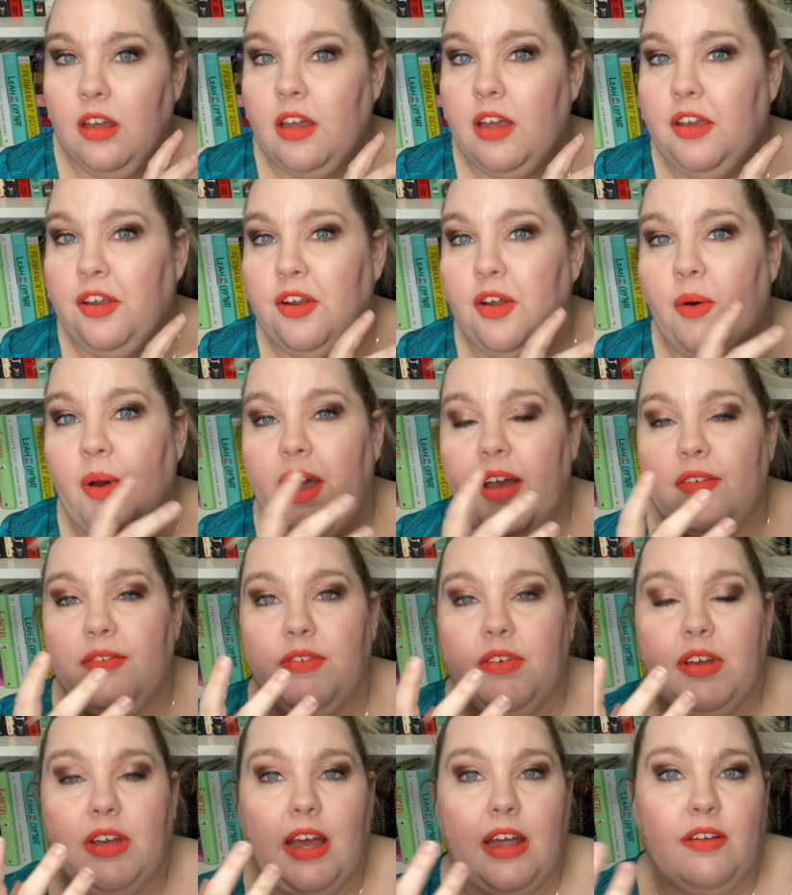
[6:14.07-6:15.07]
you know, have
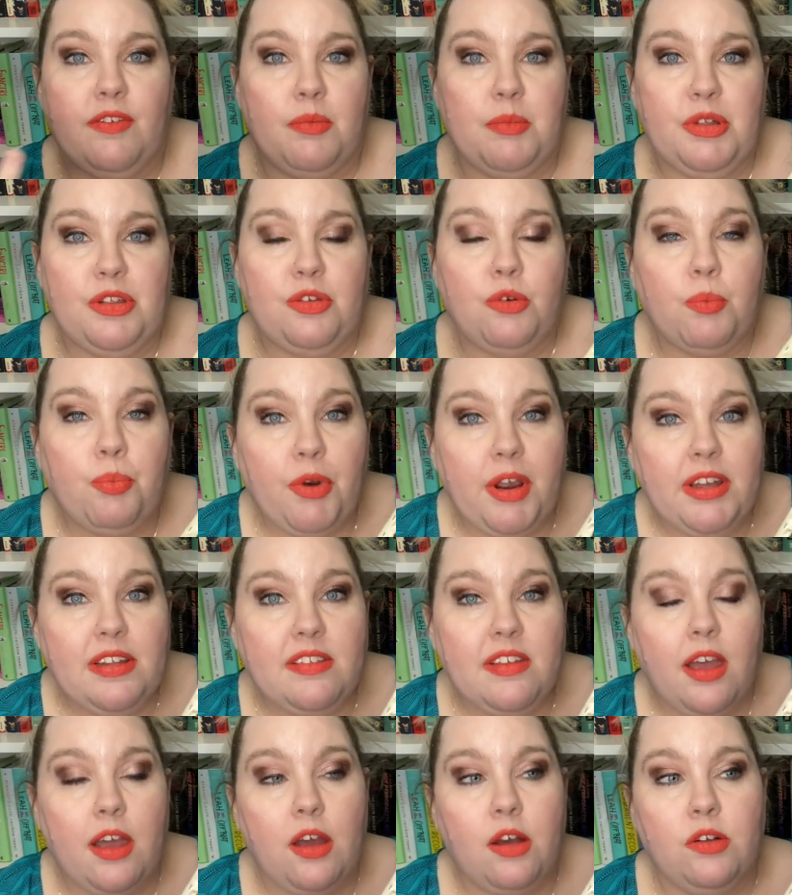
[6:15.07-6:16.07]
kind of a mental
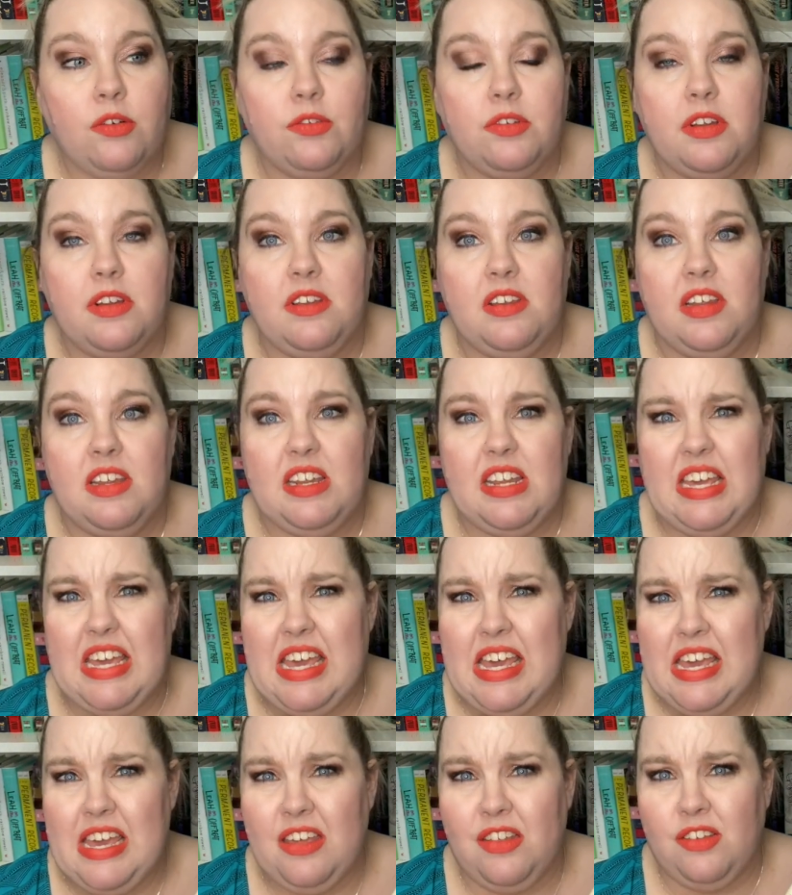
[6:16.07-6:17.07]
breakdown? Did
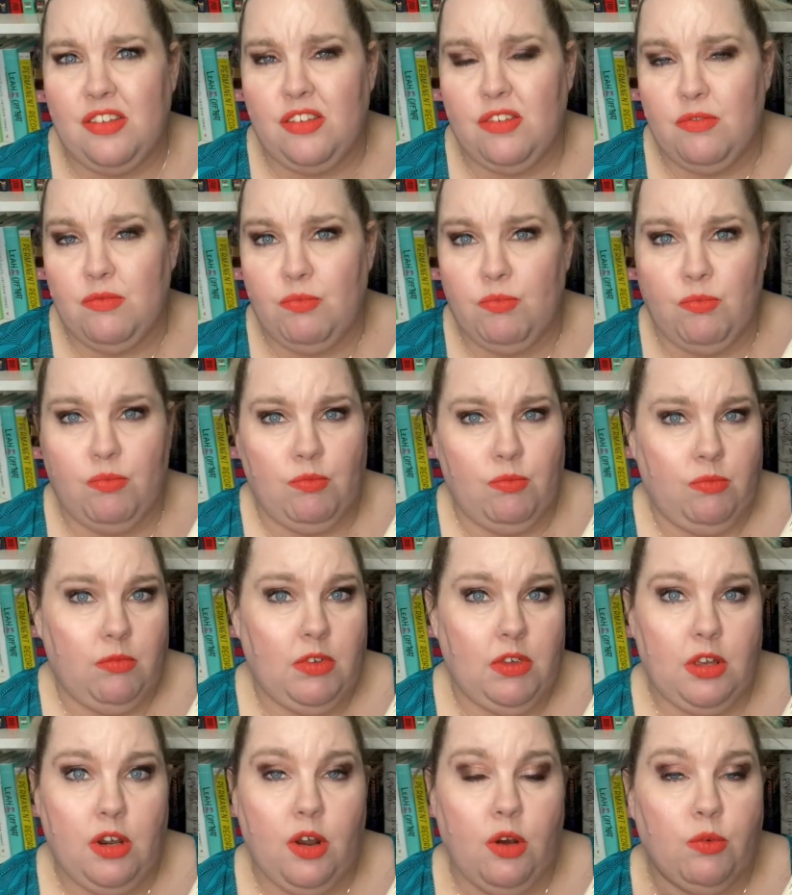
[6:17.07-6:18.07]
he,
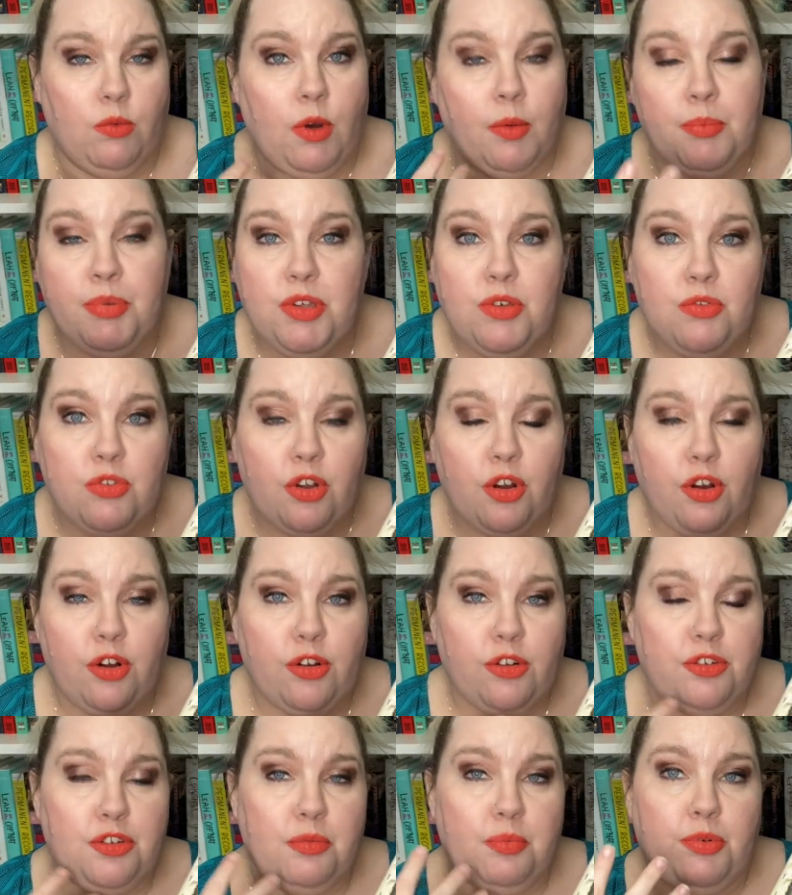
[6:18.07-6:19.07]
you know, abuse
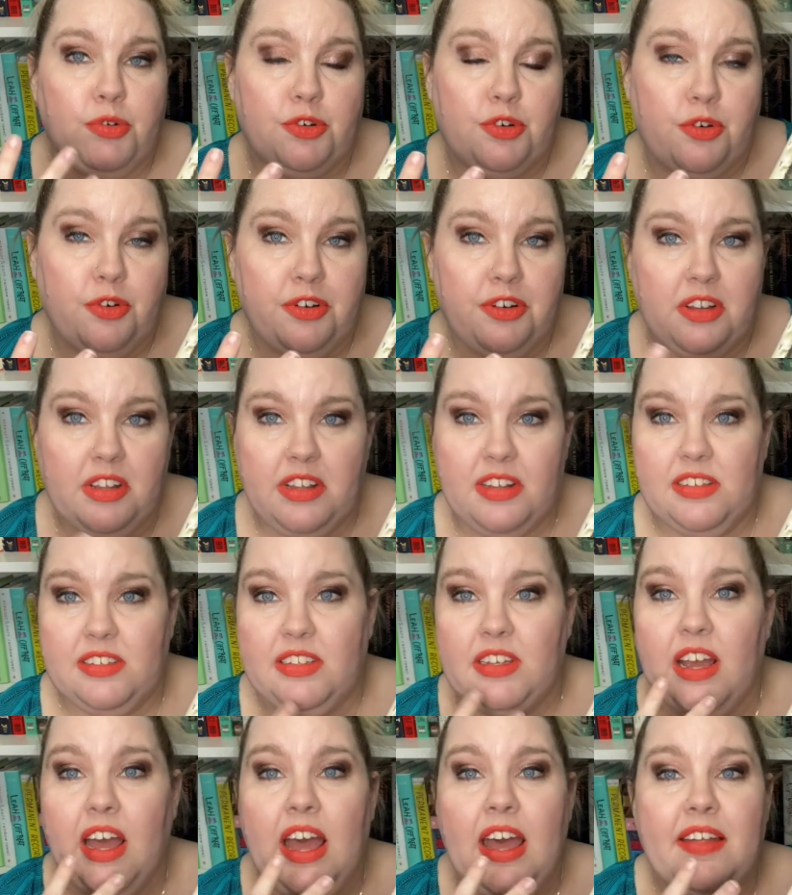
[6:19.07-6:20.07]
her to push her into this?